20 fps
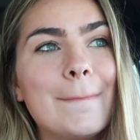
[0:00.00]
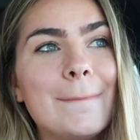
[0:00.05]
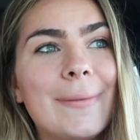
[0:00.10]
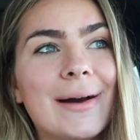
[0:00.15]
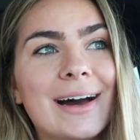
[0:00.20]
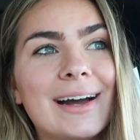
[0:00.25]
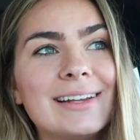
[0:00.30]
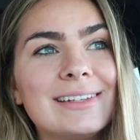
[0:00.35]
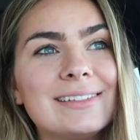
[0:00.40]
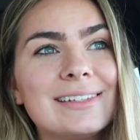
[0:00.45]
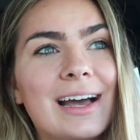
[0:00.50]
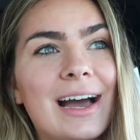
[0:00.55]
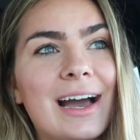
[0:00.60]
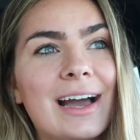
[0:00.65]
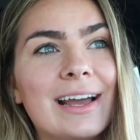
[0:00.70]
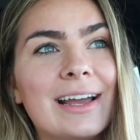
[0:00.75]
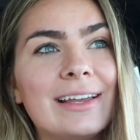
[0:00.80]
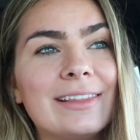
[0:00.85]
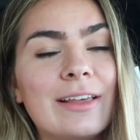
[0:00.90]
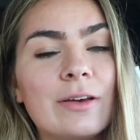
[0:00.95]
but
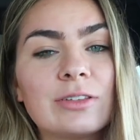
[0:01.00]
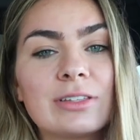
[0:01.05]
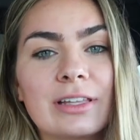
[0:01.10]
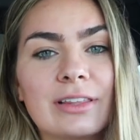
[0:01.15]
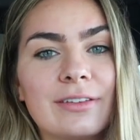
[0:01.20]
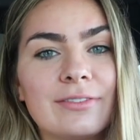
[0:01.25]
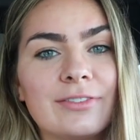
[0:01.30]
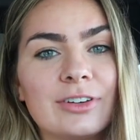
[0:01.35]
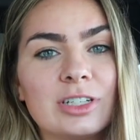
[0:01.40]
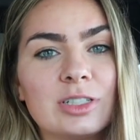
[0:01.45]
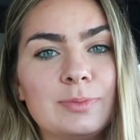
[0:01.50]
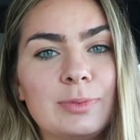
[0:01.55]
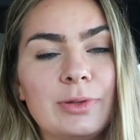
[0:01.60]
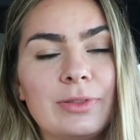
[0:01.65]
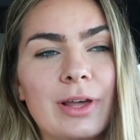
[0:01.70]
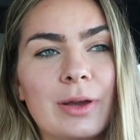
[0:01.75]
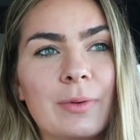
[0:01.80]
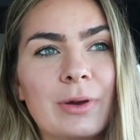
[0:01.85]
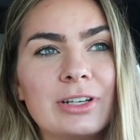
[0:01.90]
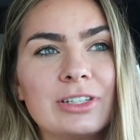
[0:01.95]
I that was like the first
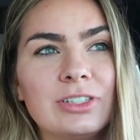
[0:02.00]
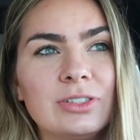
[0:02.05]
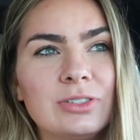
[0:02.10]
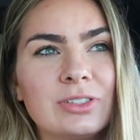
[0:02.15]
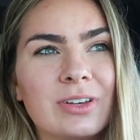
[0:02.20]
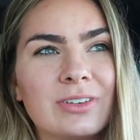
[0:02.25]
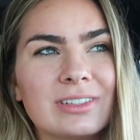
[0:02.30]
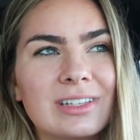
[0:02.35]
booth I went to so I